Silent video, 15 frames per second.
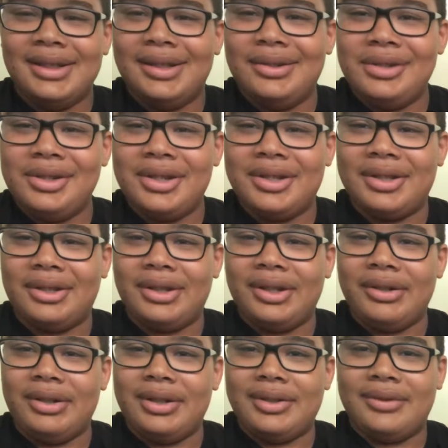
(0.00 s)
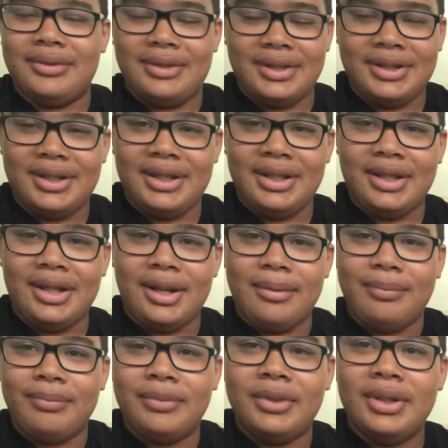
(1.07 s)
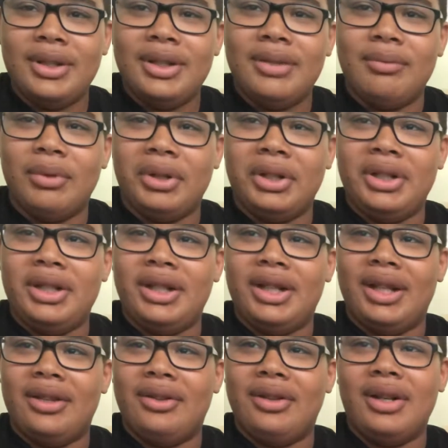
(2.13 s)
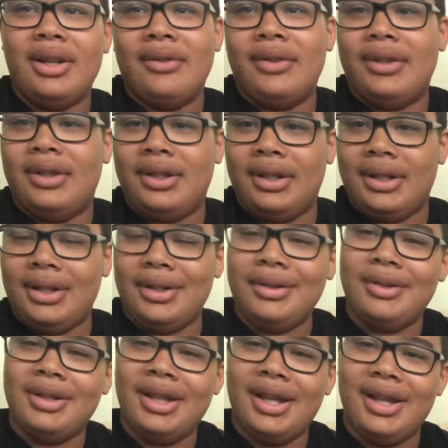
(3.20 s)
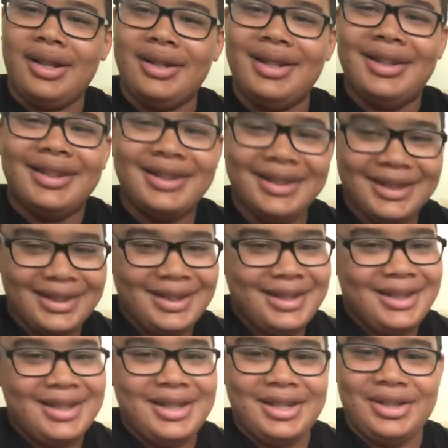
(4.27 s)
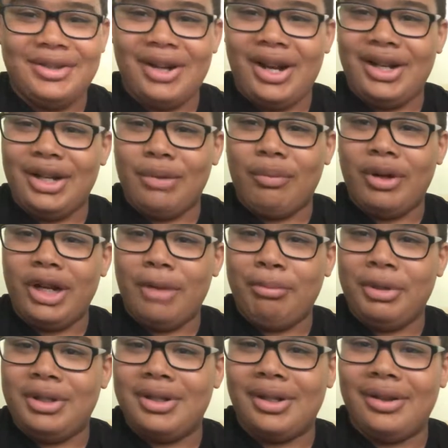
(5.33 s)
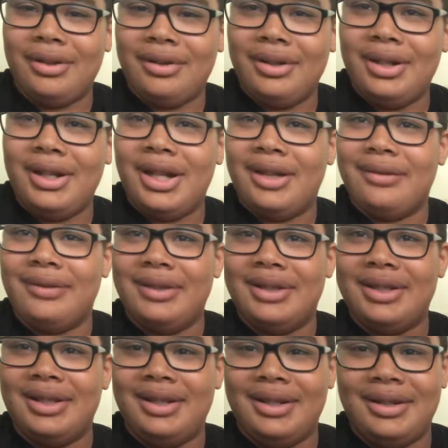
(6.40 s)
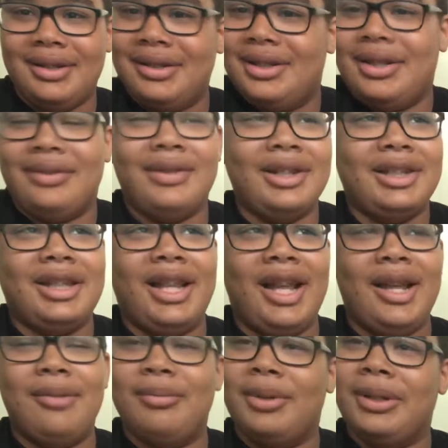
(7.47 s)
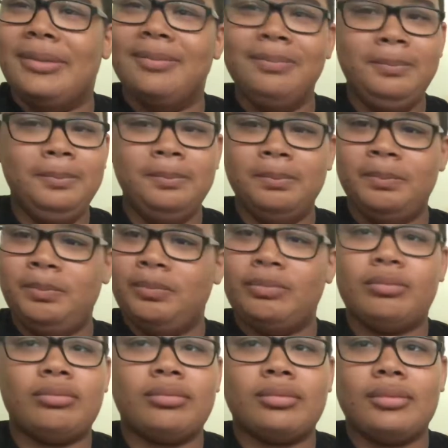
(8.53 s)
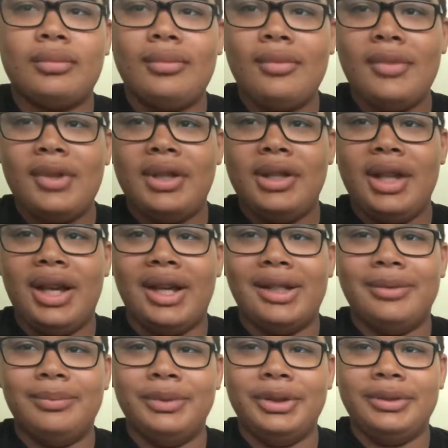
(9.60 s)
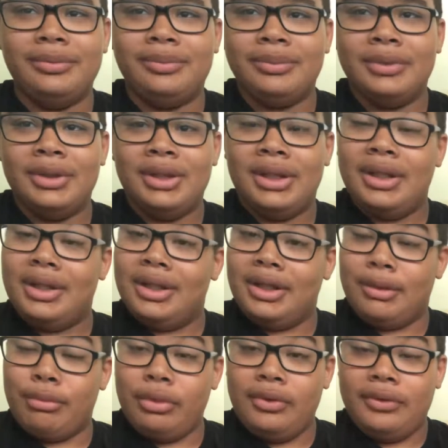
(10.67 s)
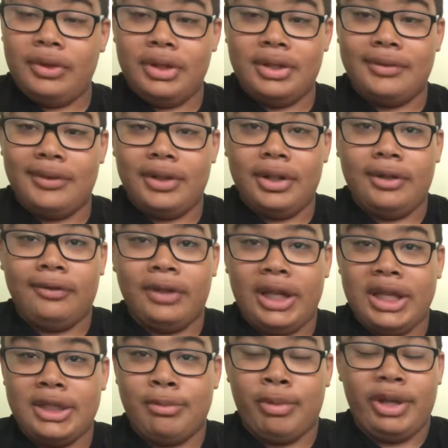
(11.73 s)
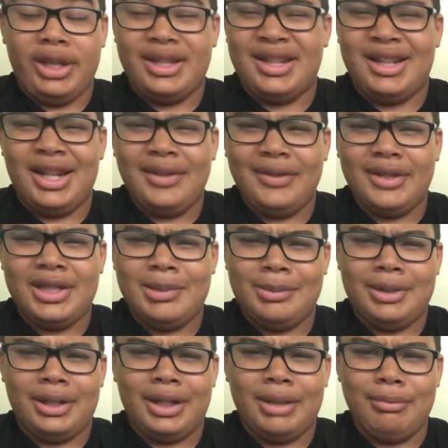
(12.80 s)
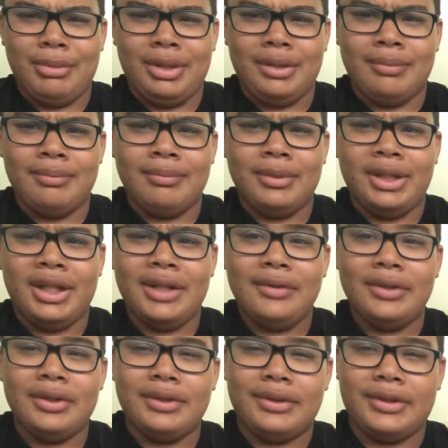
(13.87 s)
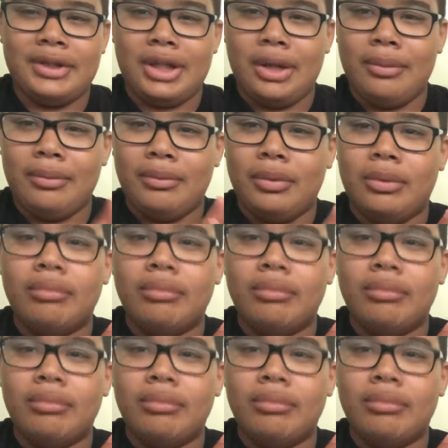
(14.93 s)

it was just hilarious to see them working together and everything, and just trying to one-up each other in every scene and stuff like that. But yeah, I mean, the movie is very fast-paced. It never seemed to let me, it never really slows